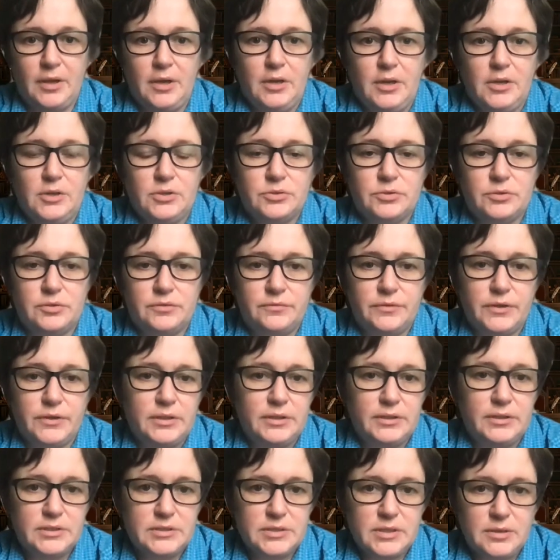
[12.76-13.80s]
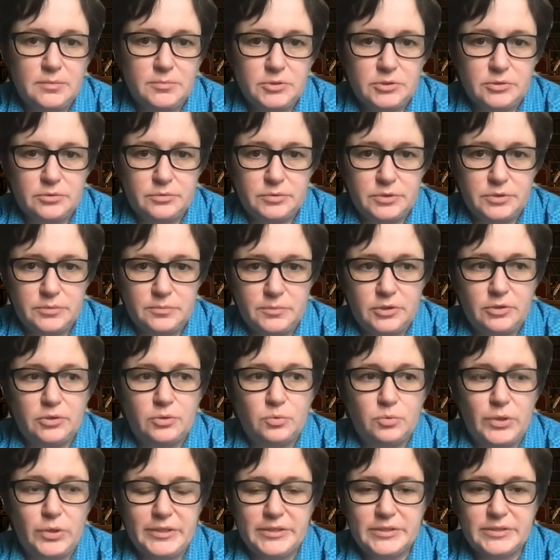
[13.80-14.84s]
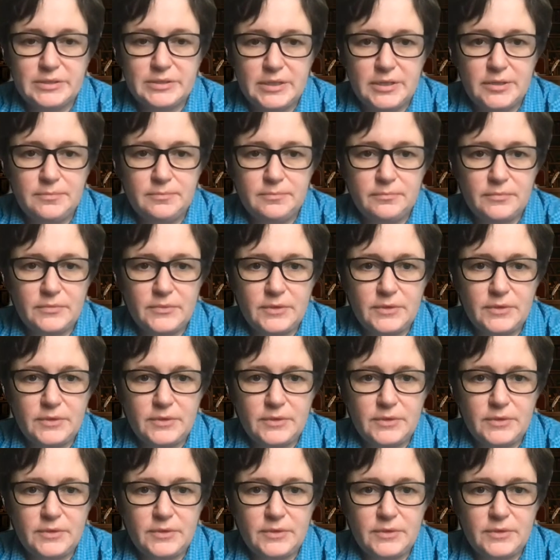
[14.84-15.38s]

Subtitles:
So the final exam is going to be on Wednesday.